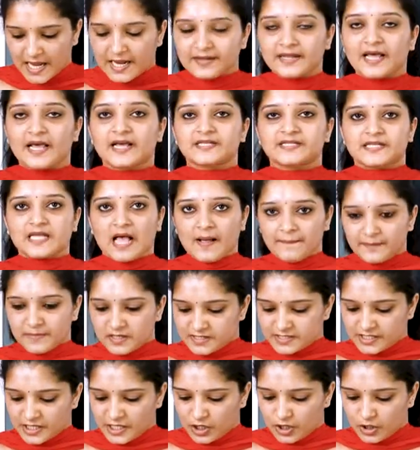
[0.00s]
And the
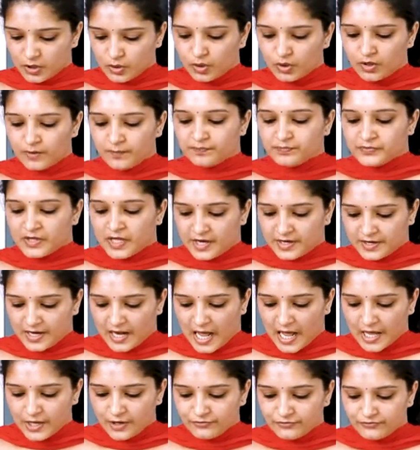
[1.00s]
examples include
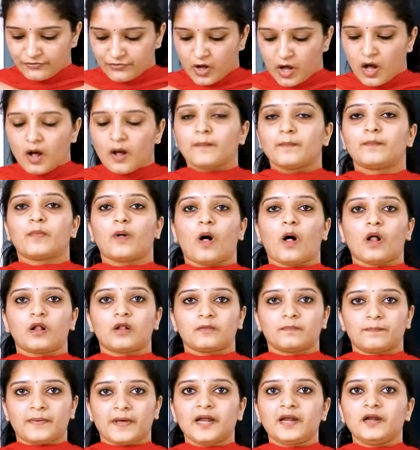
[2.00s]
knife,
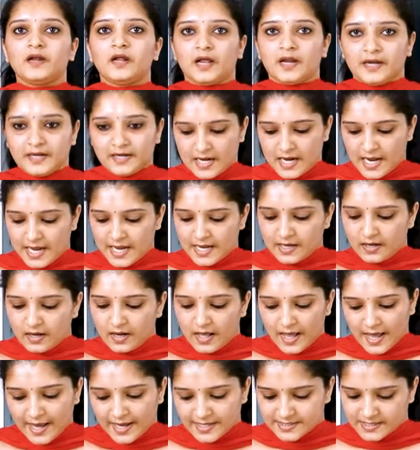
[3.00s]
ball pen,
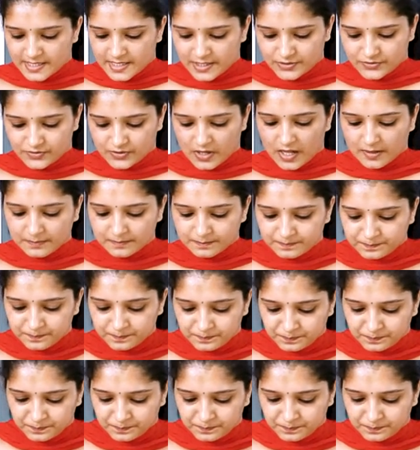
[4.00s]
nail, etc.